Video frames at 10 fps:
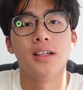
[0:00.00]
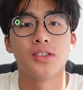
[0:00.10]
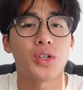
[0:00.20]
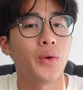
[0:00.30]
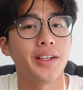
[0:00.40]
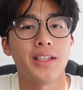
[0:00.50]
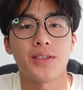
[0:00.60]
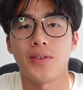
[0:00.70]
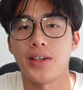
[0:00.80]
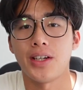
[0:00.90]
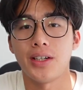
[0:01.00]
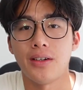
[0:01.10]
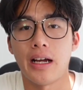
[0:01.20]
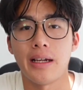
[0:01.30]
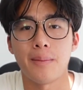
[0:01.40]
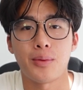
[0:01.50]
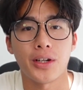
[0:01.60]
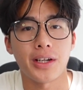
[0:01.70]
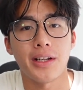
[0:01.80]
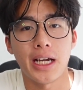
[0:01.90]
So in this video, I
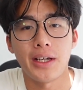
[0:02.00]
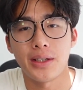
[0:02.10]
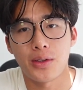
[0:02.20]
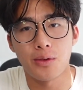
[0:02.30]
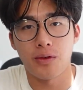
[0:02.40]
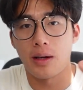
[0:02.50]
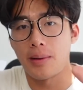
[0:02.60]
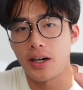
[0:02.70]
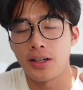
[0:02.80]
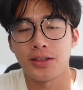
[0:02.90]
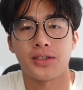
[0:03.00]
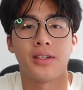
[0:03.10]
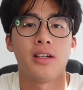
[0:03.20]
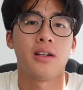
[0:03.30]
break it down into 5 parts.